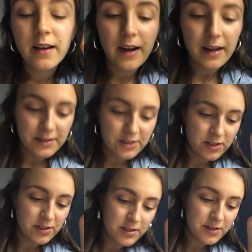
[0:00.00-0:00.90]
I
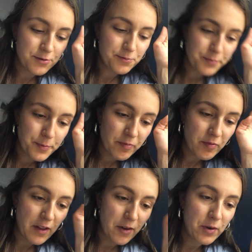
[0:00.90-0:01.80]
just
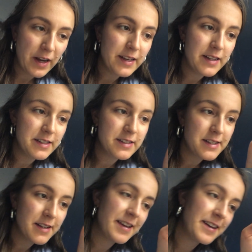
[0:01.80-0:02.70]
waited
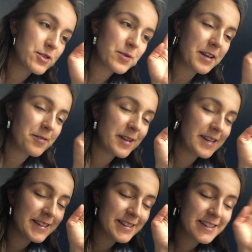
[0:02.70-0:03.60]
20
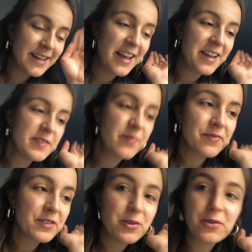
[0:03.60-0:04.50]
minutes
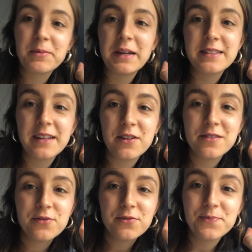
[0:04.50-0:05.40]
to cook
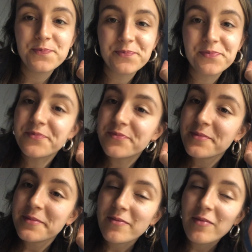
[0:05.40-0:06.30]
myself
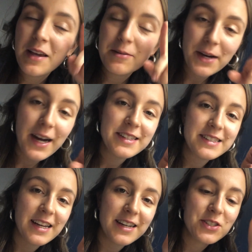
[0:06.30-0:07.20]

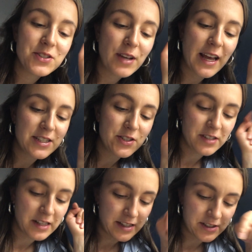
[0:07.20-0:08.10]
pasta to add to
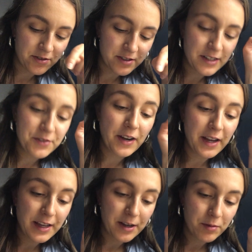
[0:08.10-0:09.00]
the lentils. They're very
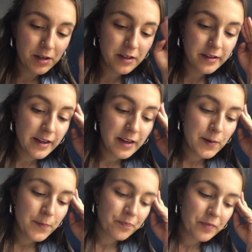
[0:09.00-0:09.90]
yummy,
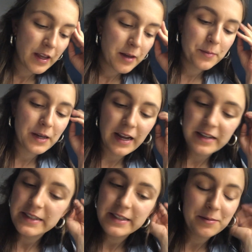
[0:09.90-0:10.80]
but I
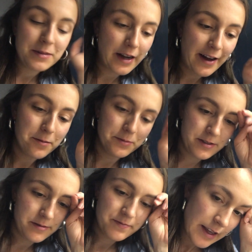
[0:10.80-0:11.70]
need some
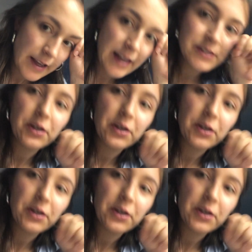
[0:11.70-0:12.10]
carbs. Yeah, so